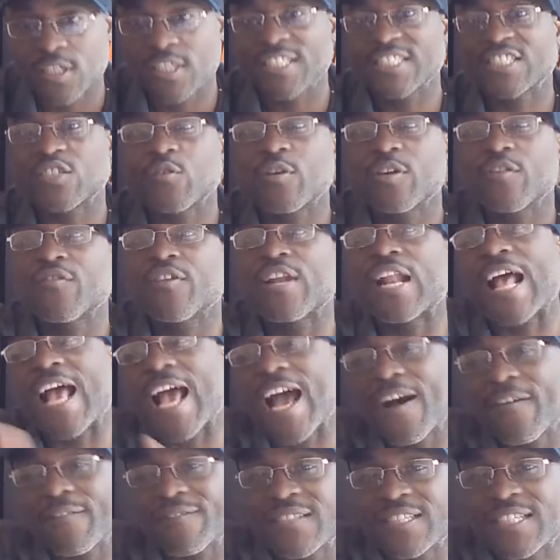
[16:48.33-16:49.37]
So even
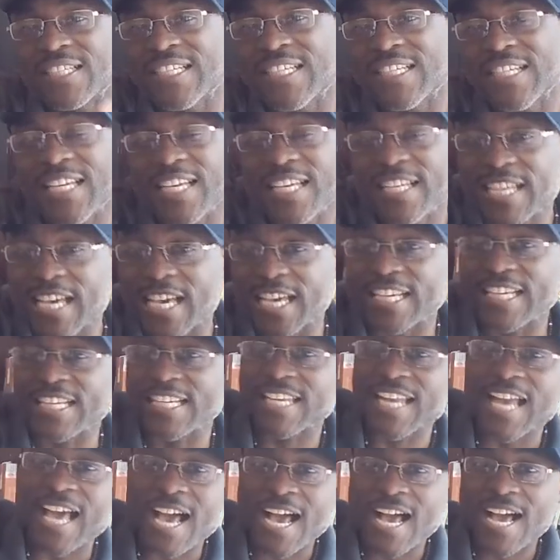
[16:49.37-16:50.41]
after he
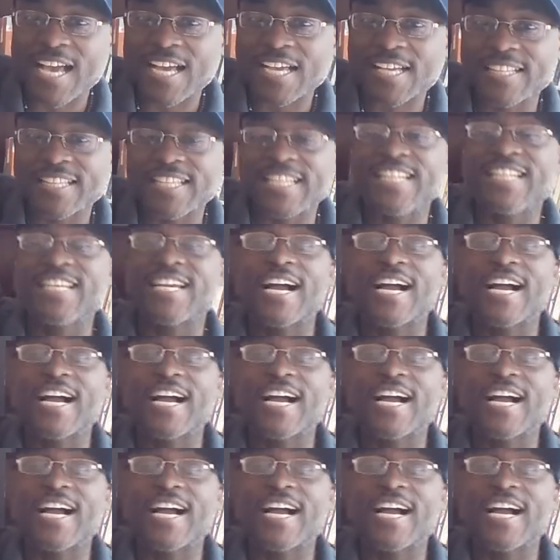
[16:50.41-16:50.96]
lied, then he